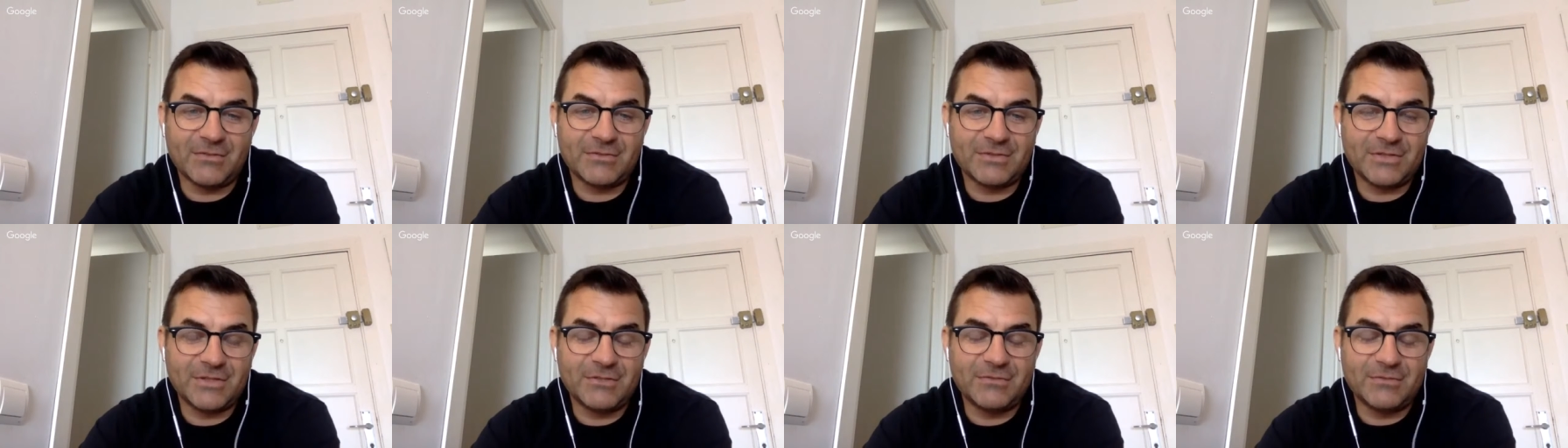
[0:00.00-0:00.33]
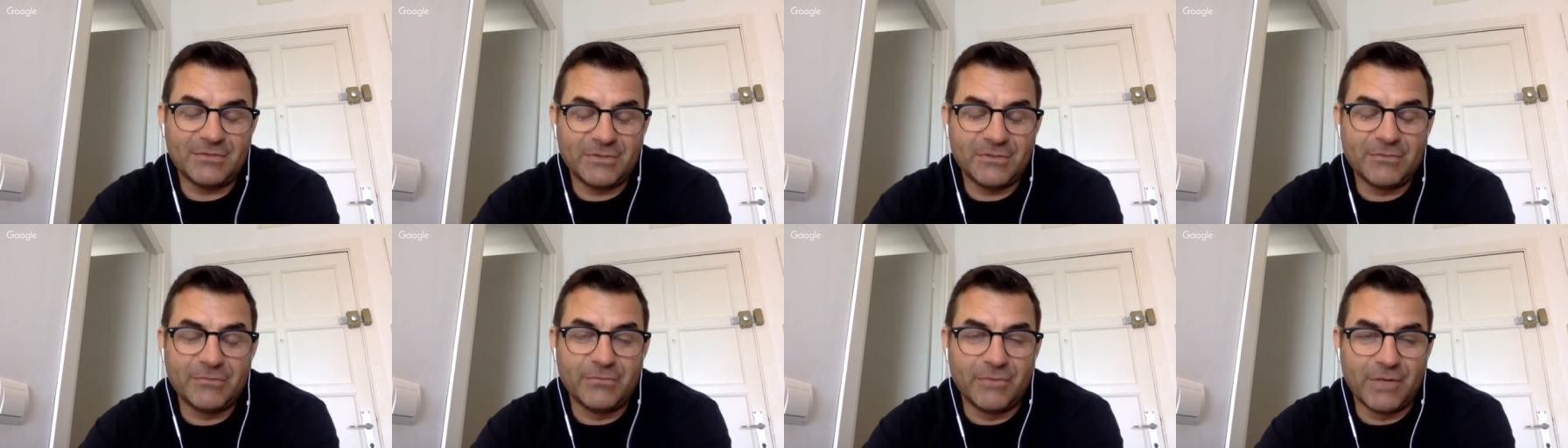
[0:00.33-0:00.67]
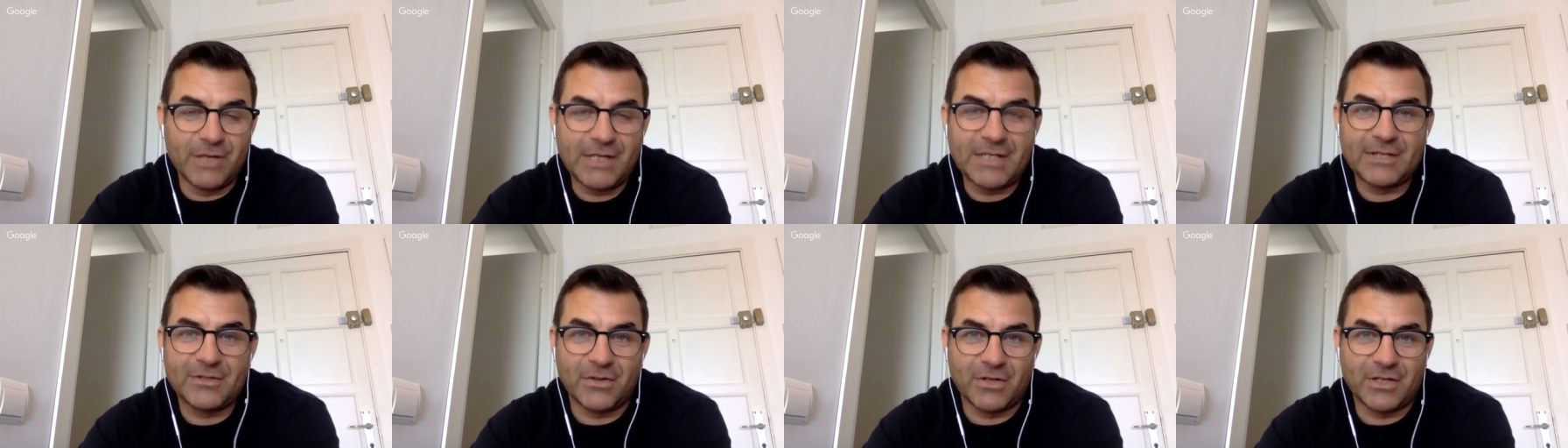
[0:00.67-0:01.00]
you you
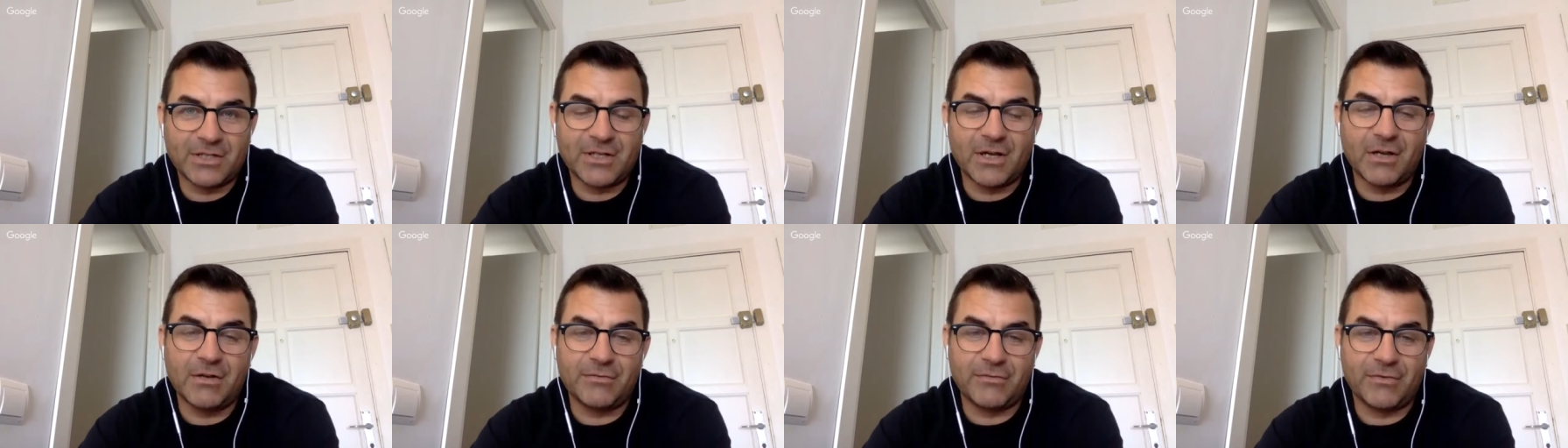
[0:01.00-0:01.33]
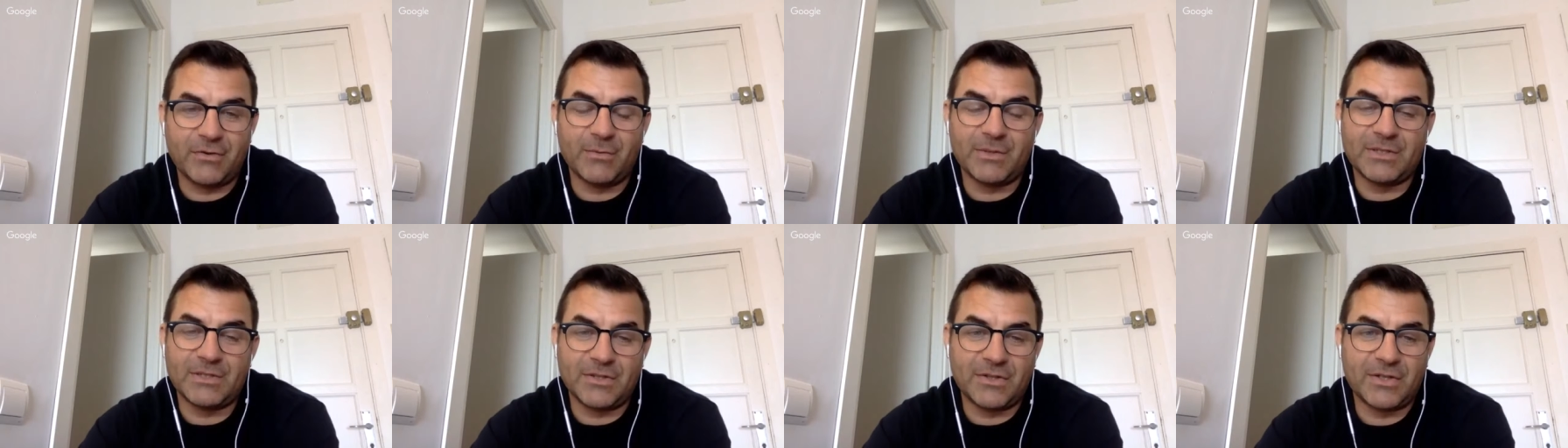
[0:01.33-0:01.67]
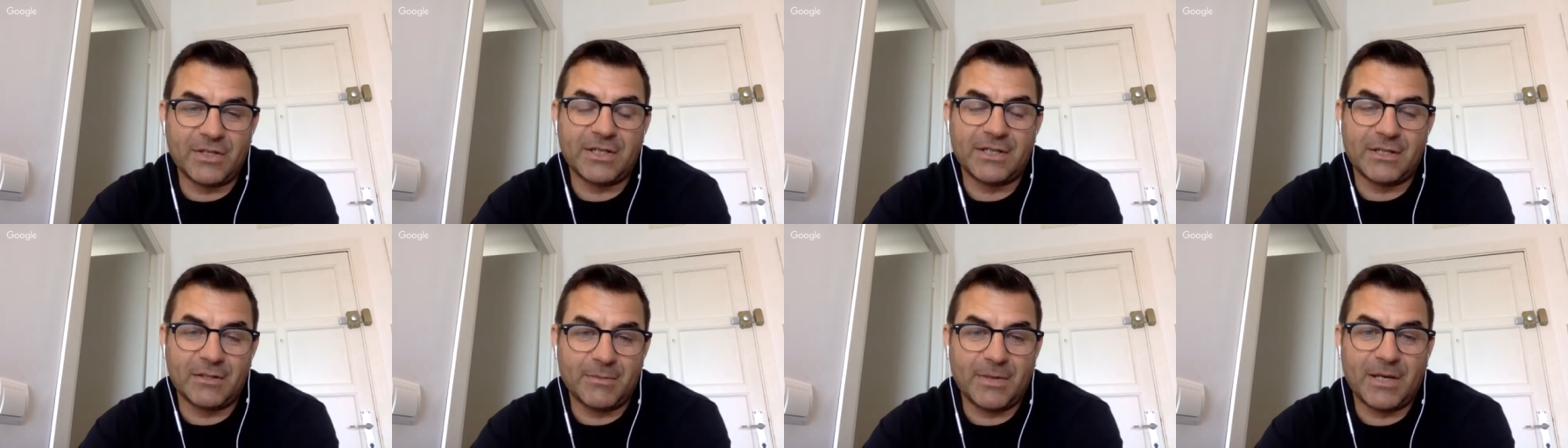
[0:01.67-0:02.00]
really got to go for it when you're
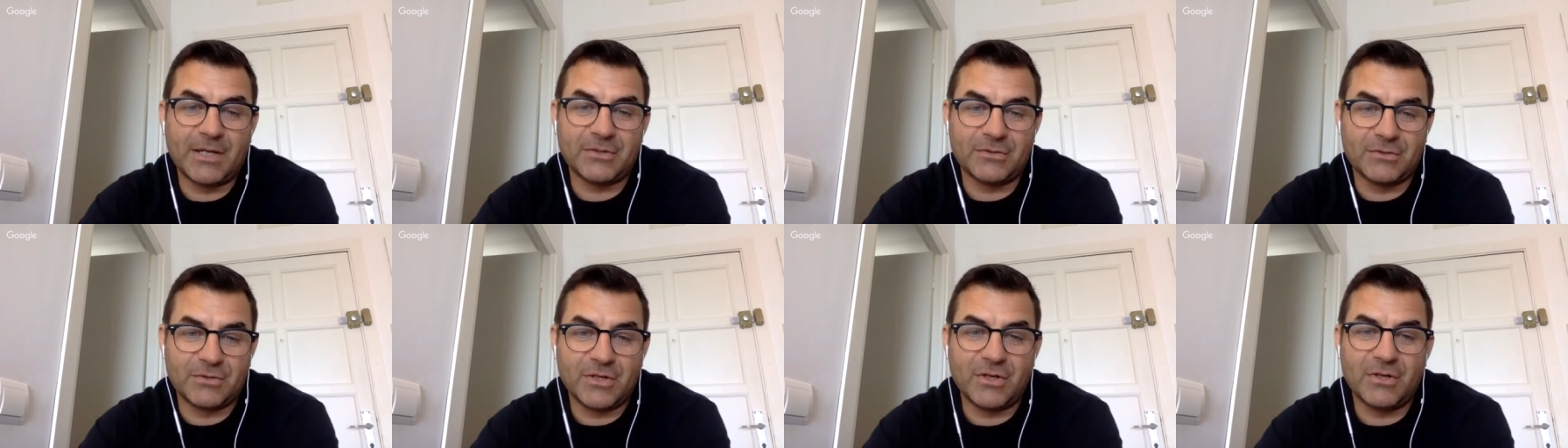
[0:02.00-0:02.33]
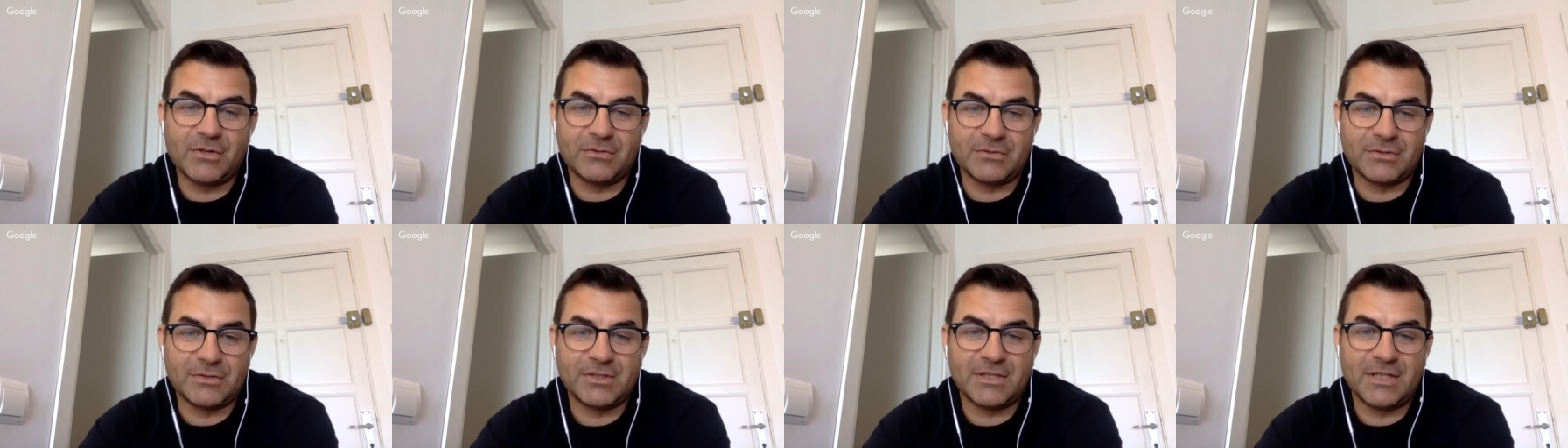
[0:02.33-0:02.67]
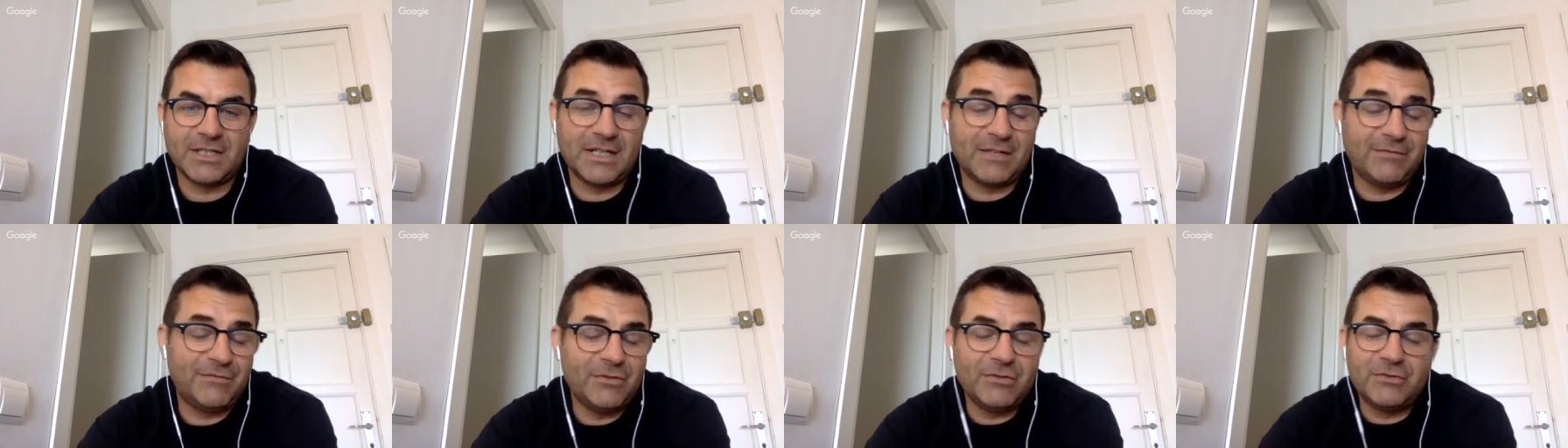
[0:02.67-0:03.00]
thinking about your goals. And
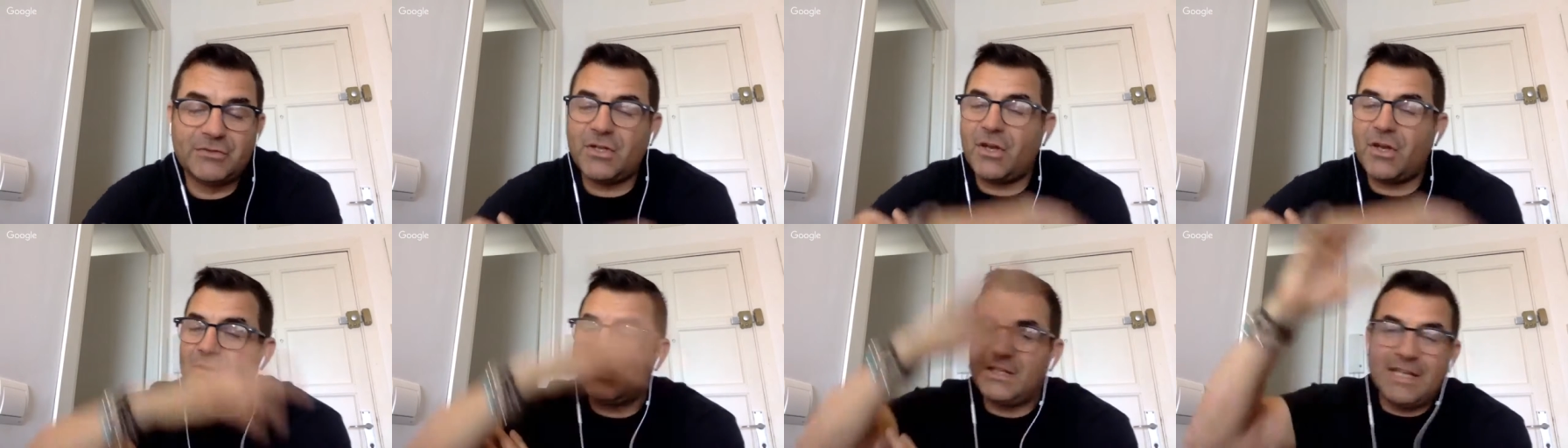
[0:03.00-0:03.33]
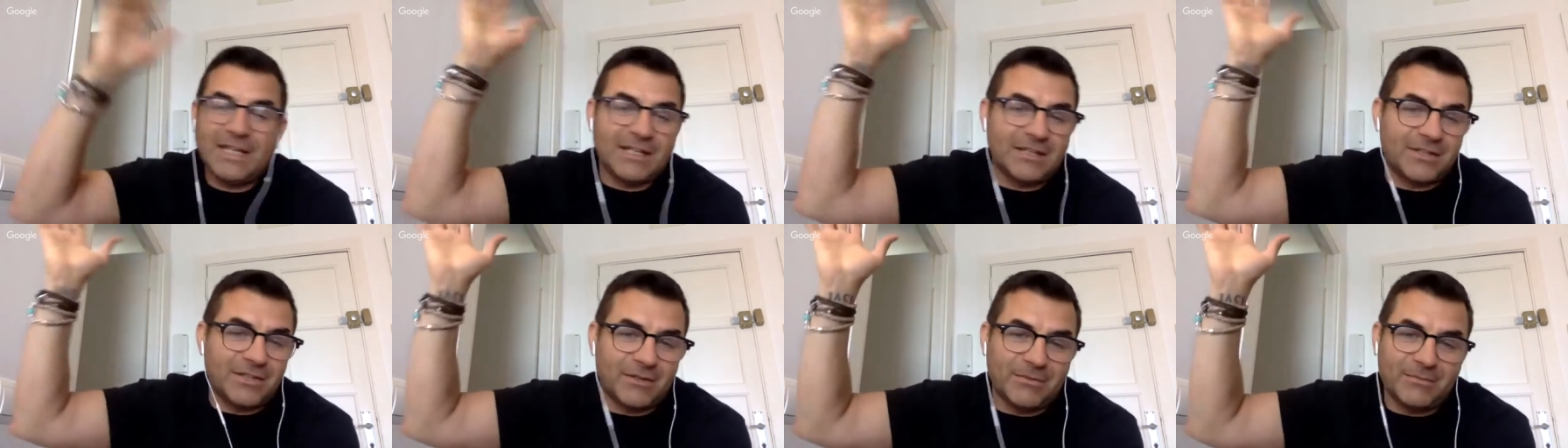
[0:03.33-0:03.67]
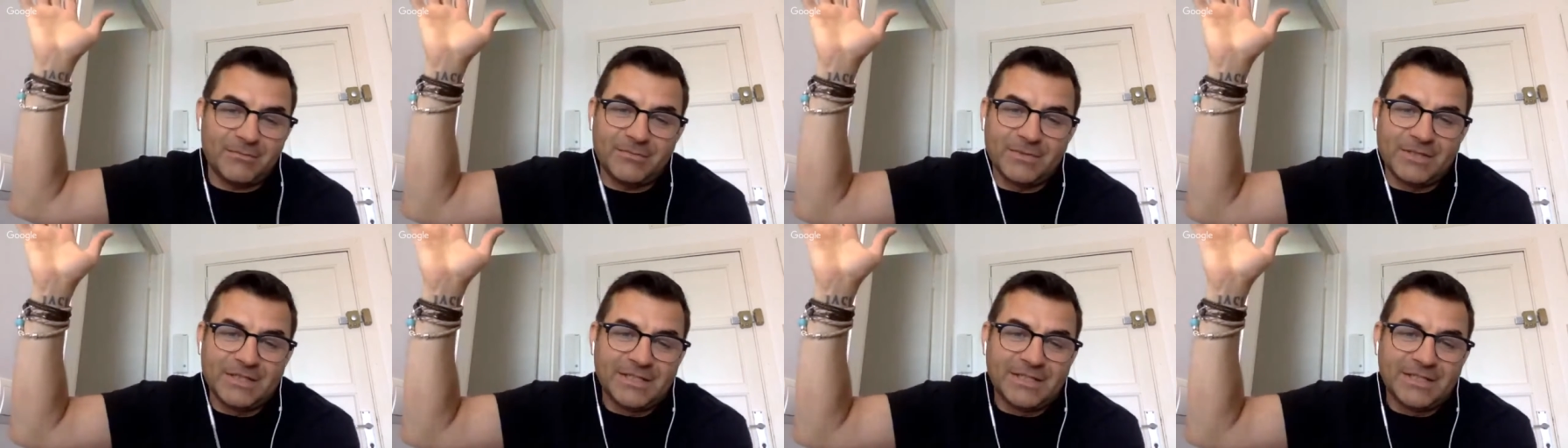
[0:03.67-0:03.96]
if you don't hit them,